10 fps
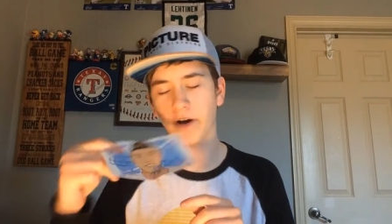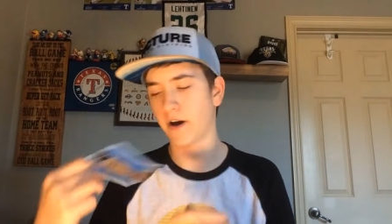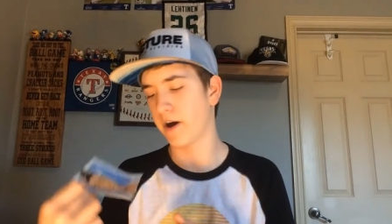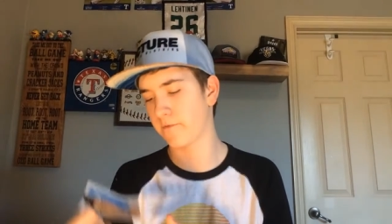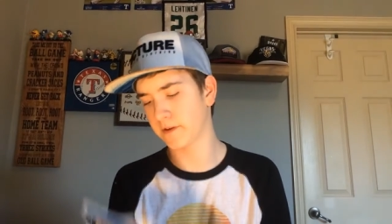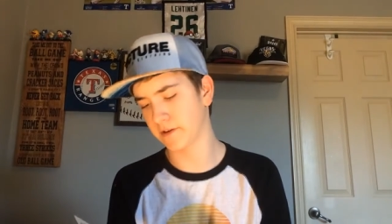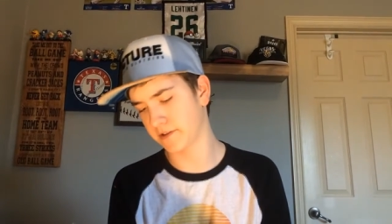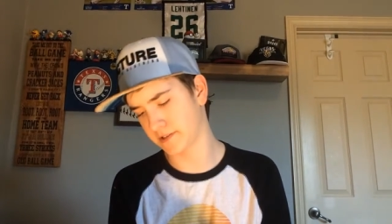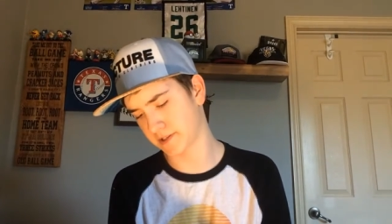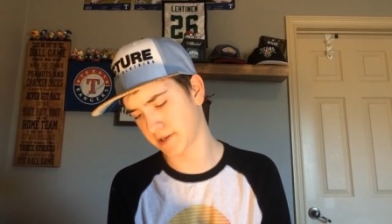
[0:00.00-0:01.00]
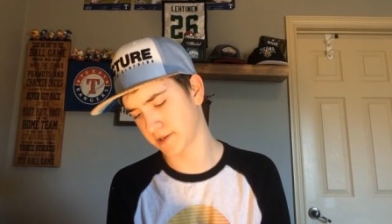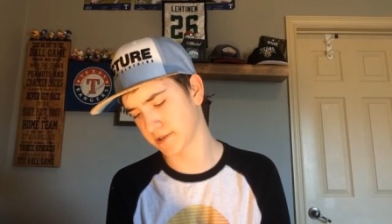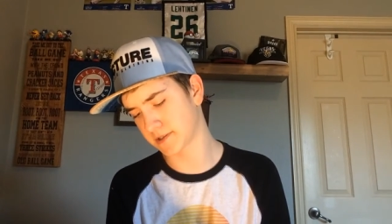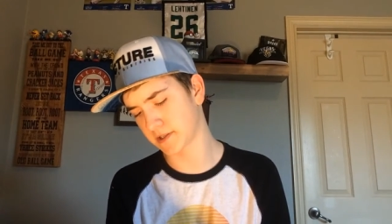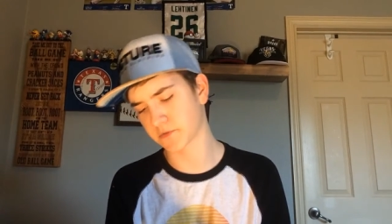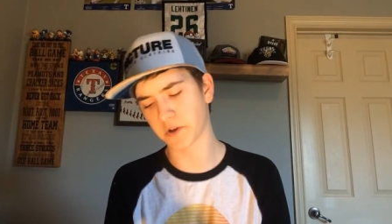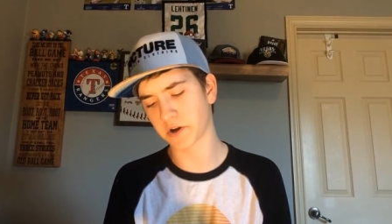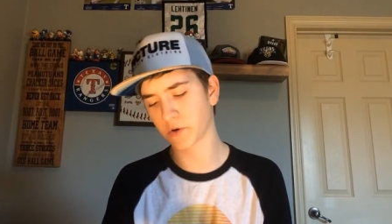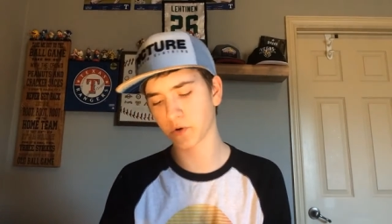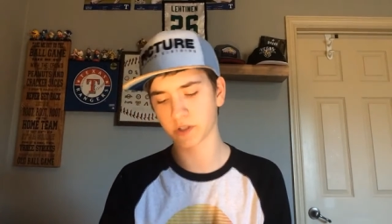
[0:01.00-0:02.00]
I think it says, "Thanks for the
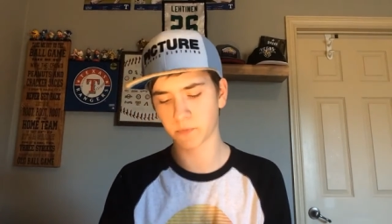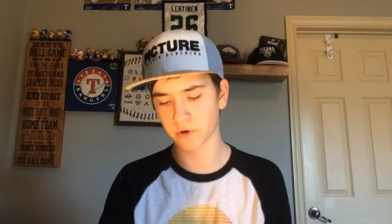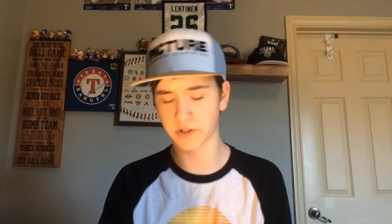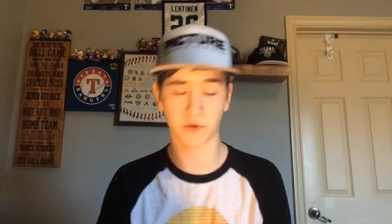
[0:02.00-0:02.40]
ongoing support,